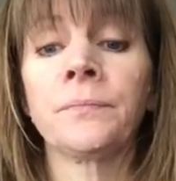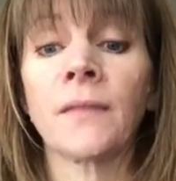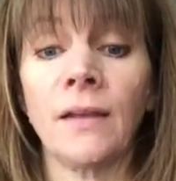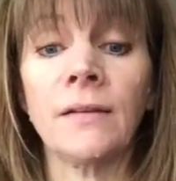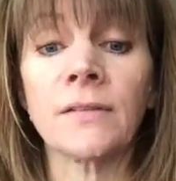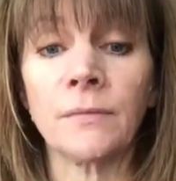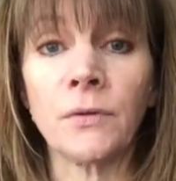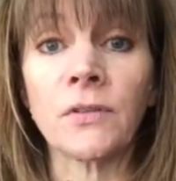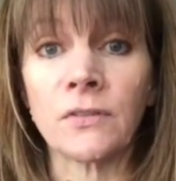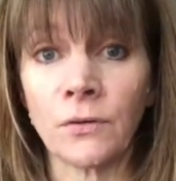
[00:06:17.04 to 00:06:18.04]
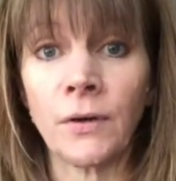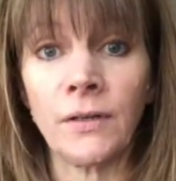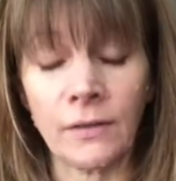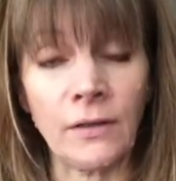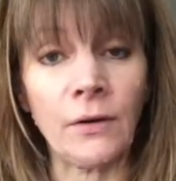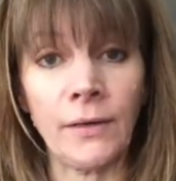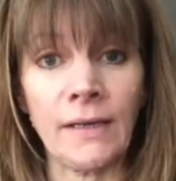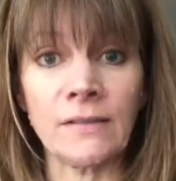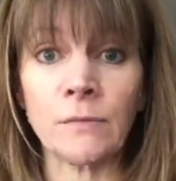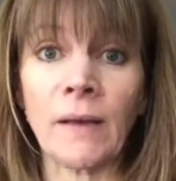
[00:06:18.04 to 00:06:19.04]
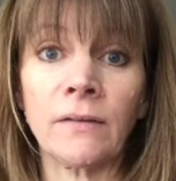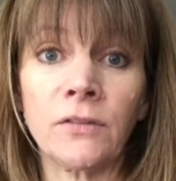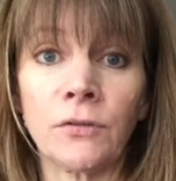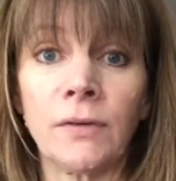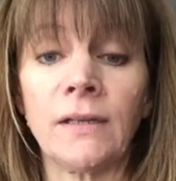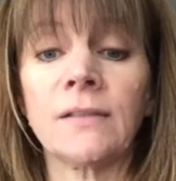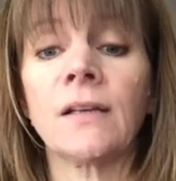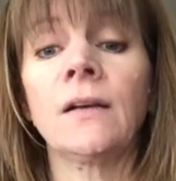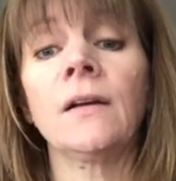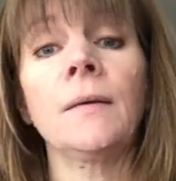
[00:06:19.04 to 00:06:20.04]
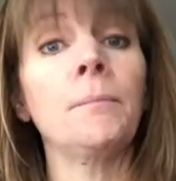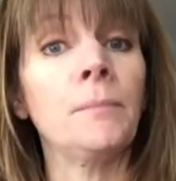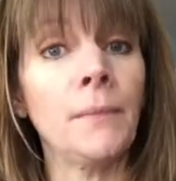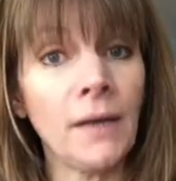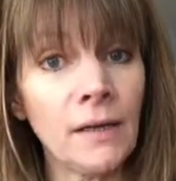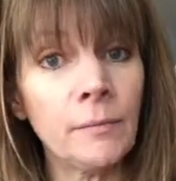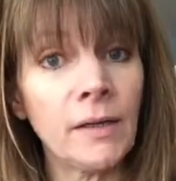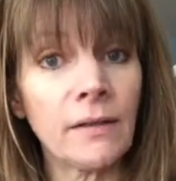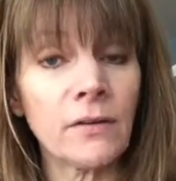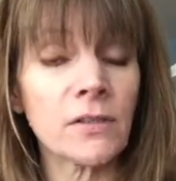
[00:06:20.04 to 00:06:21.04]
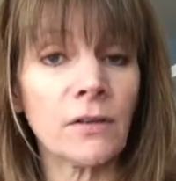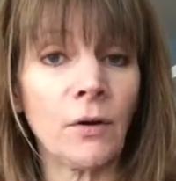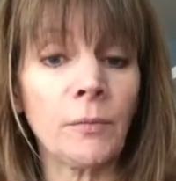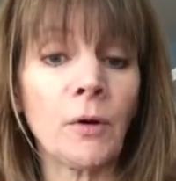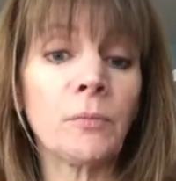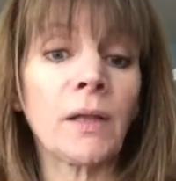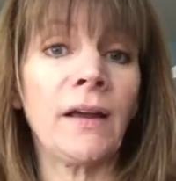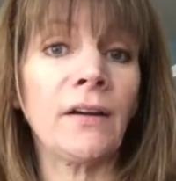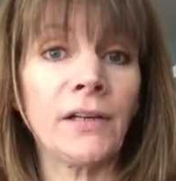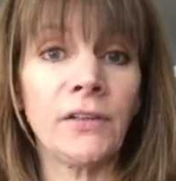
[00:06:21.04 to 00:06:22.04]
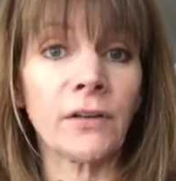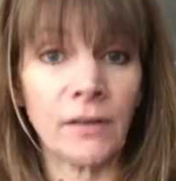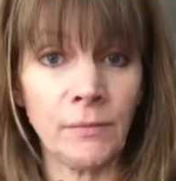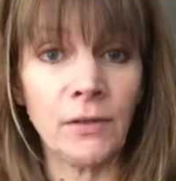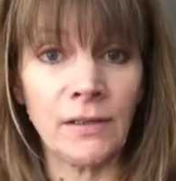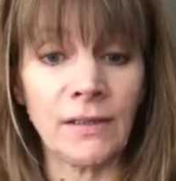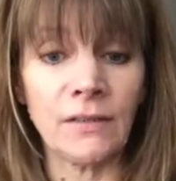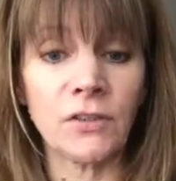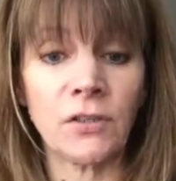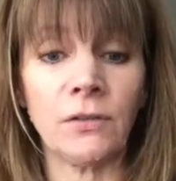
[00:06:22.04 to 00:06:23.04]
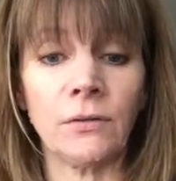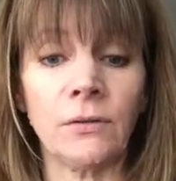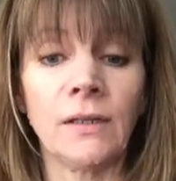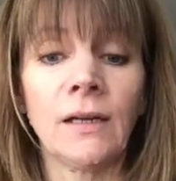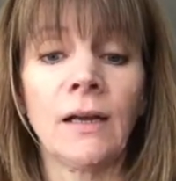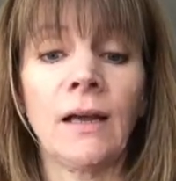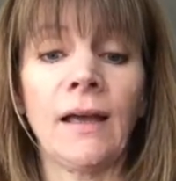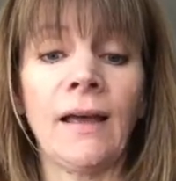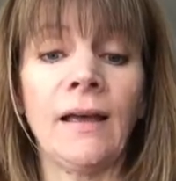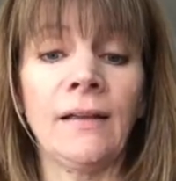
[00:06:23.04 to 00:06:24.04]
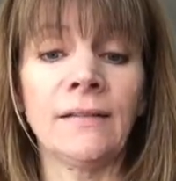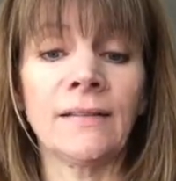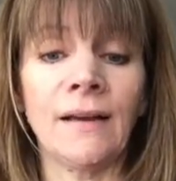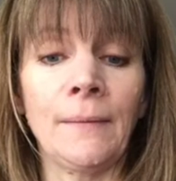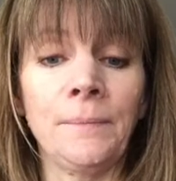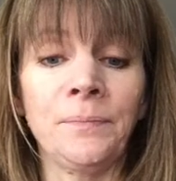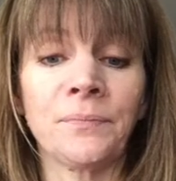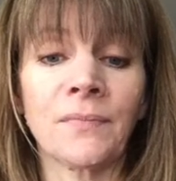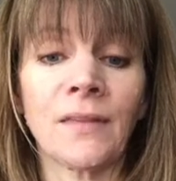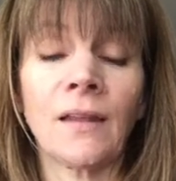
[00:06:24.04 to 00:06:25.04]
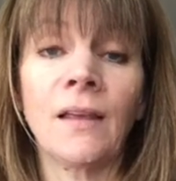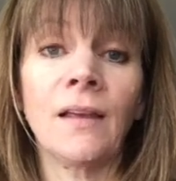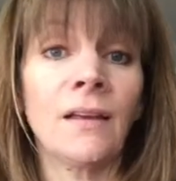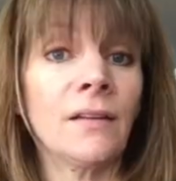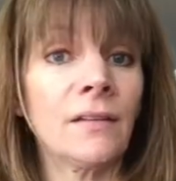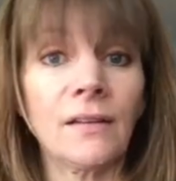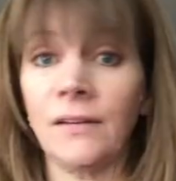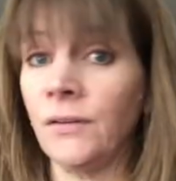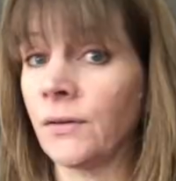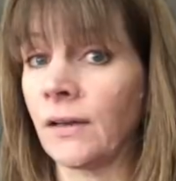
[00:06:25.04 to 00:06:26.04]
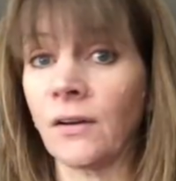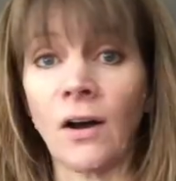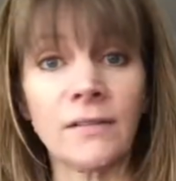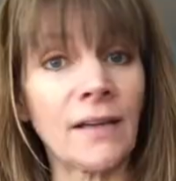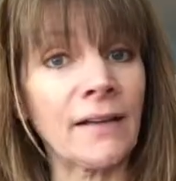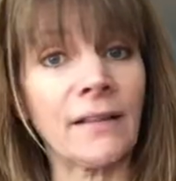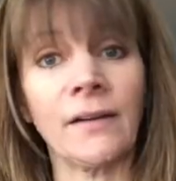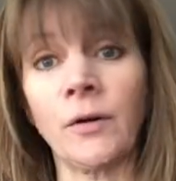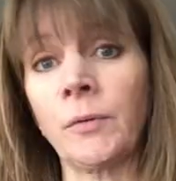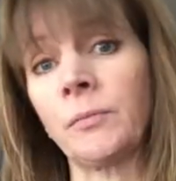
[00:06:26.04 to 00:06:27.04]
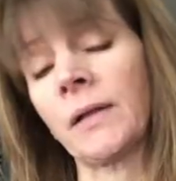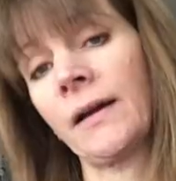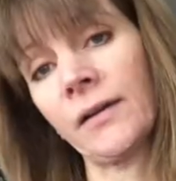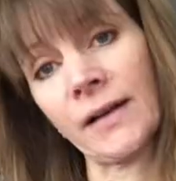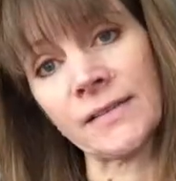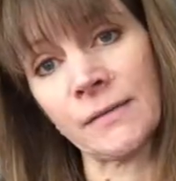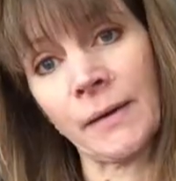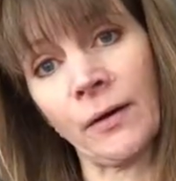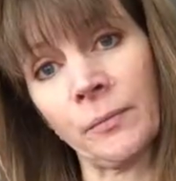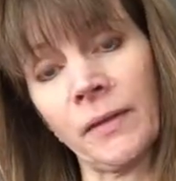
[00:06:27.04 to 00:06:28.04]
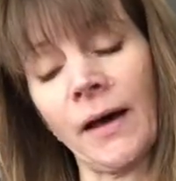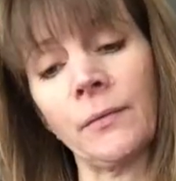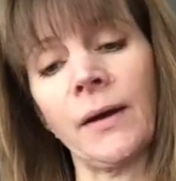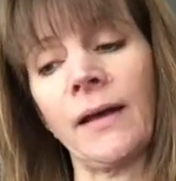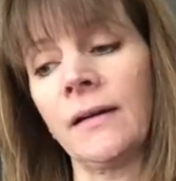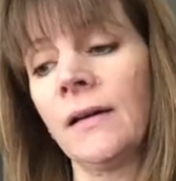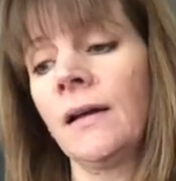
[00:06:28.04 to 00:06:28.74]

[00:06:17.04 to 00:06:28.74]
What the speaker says: is a music store, you can go and inspect your reeds. Maybe there's an oboe player in your community too, and you can contact that oboe player, get some help that way,